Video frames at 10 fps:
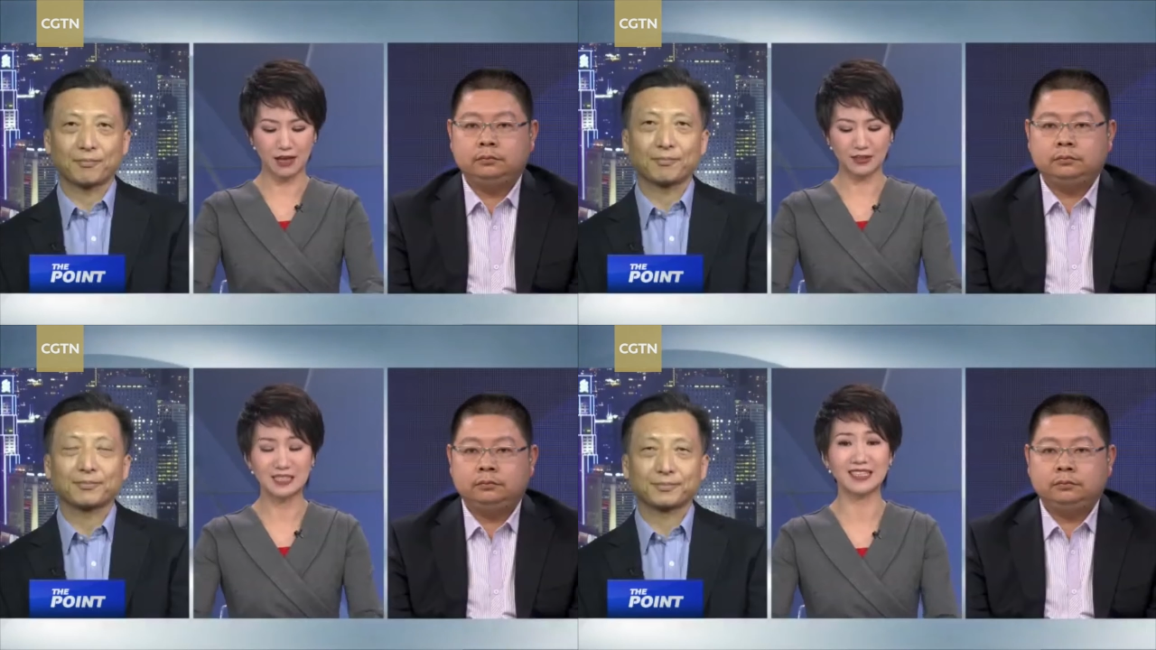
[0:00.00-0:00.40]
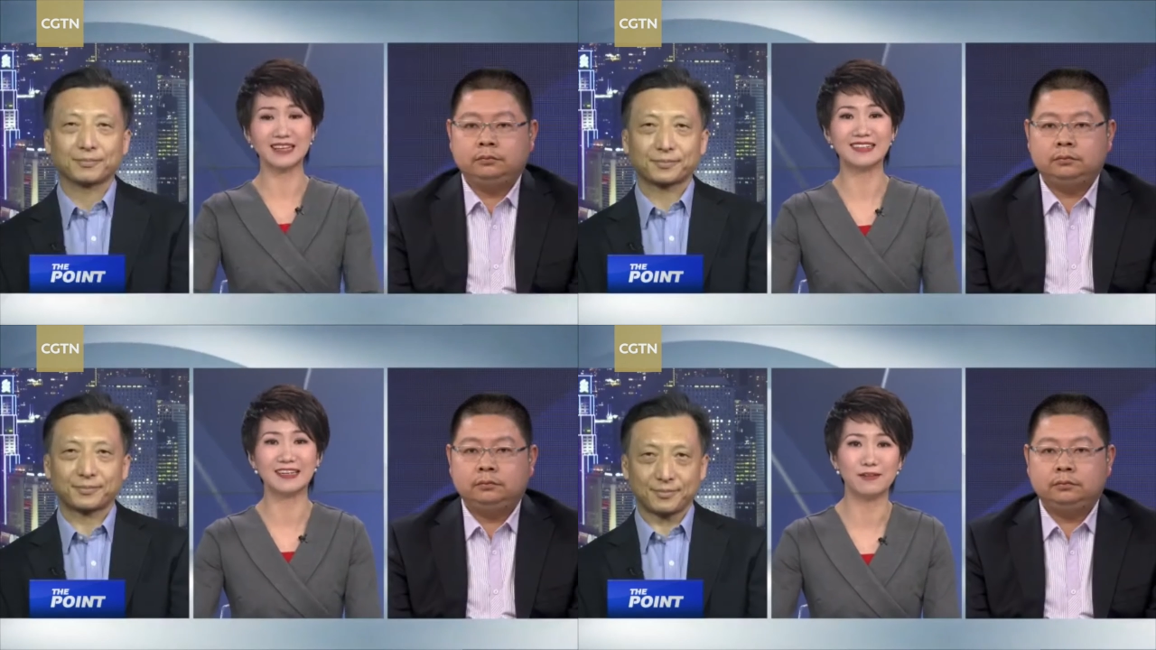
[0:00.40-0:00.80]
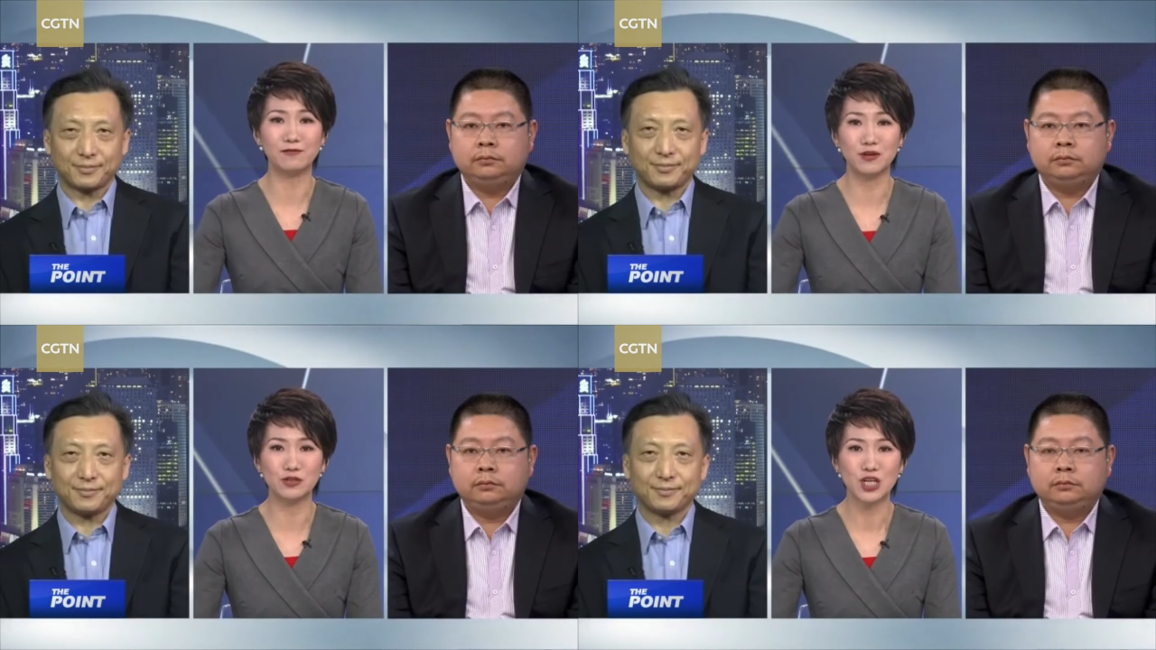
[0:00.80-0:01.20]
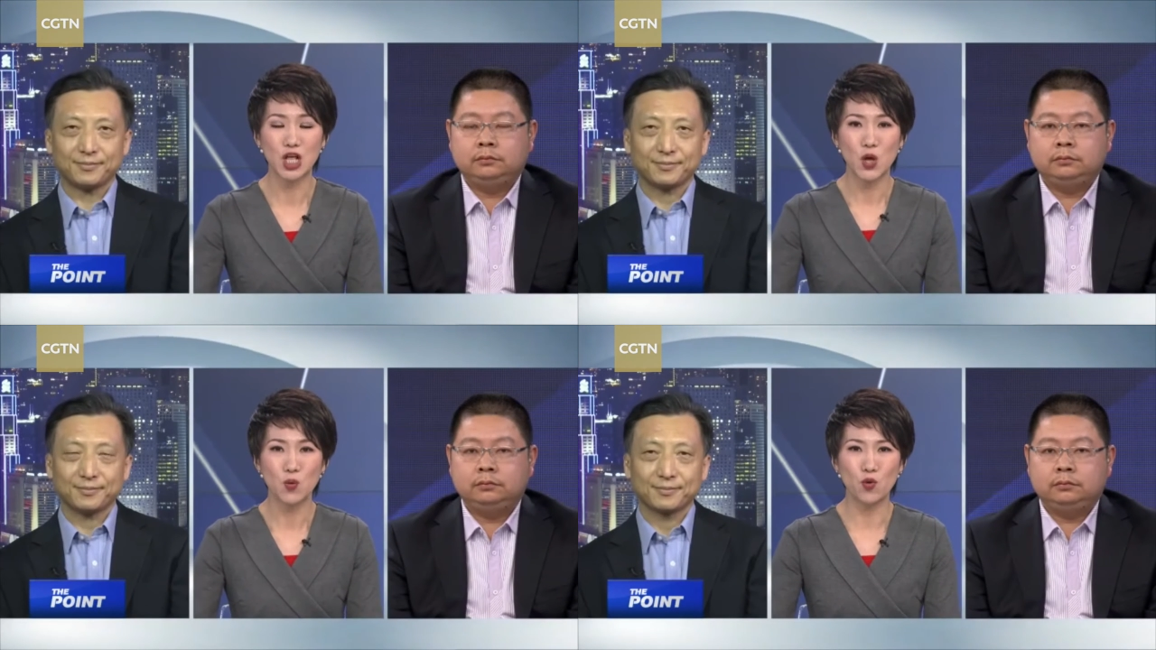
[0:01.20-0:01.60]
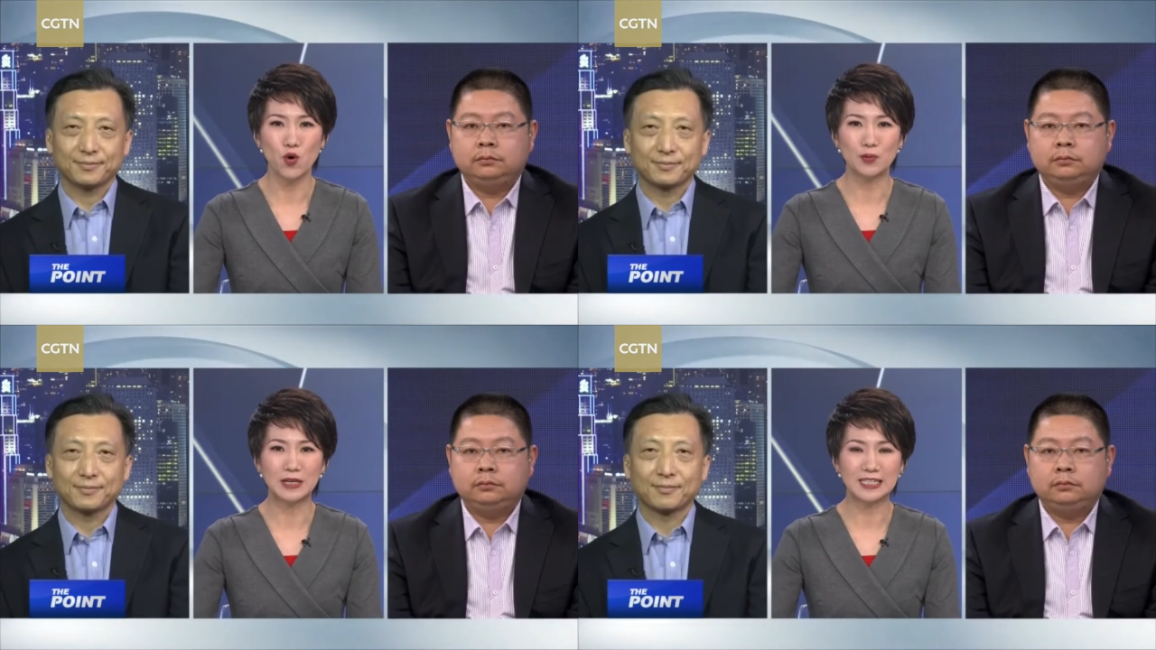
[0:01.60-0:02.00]
Speaker 1: This Sunday, the vote
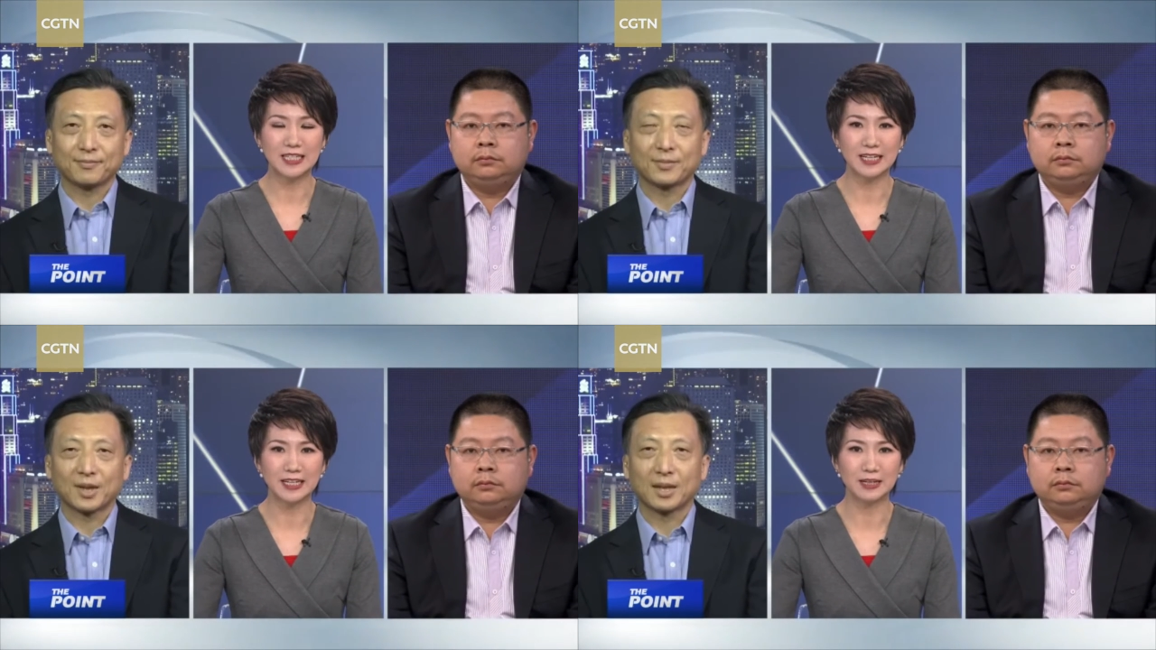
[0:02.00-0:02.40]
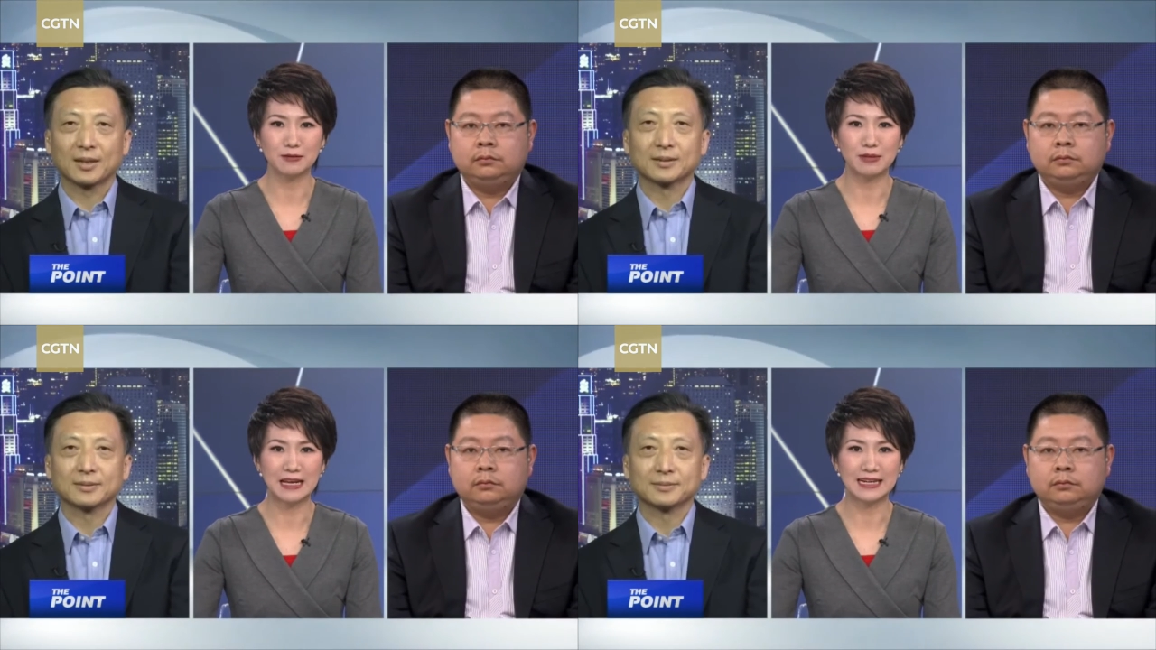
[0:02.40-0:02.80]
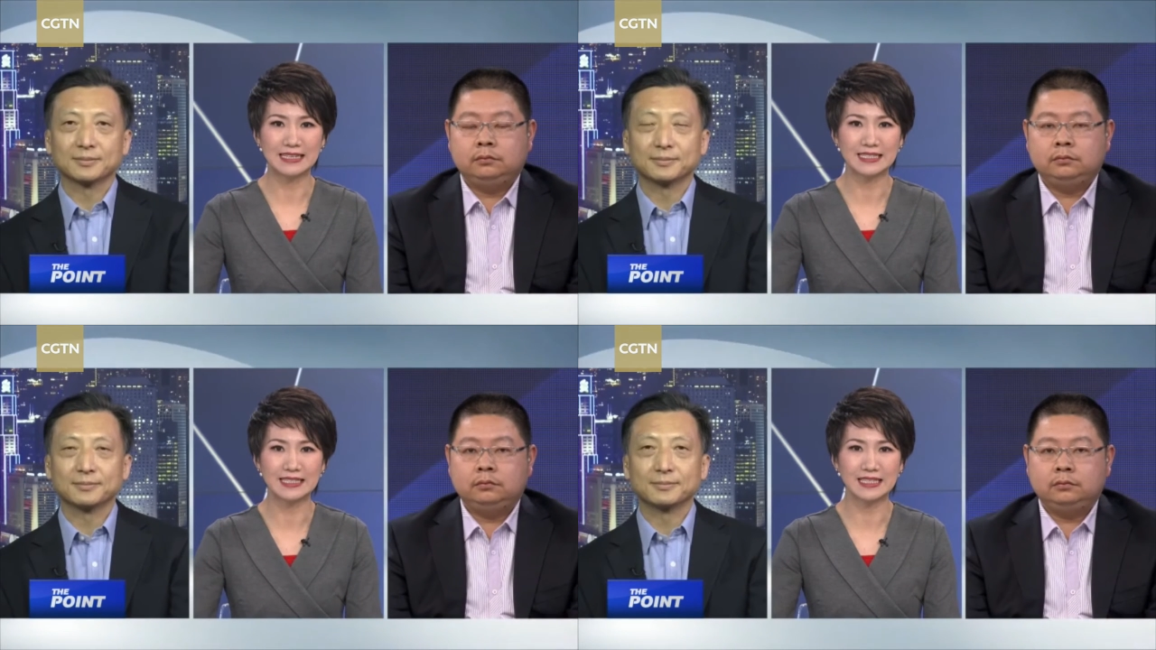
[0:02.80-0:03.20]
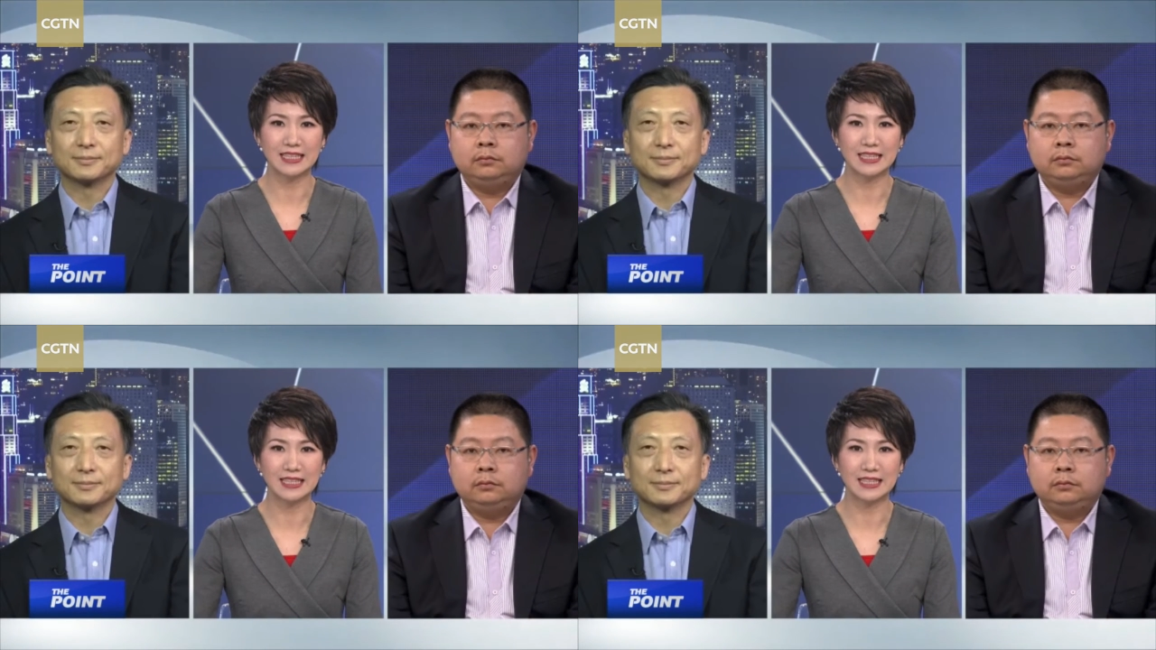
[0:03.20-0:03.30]
will be taking place.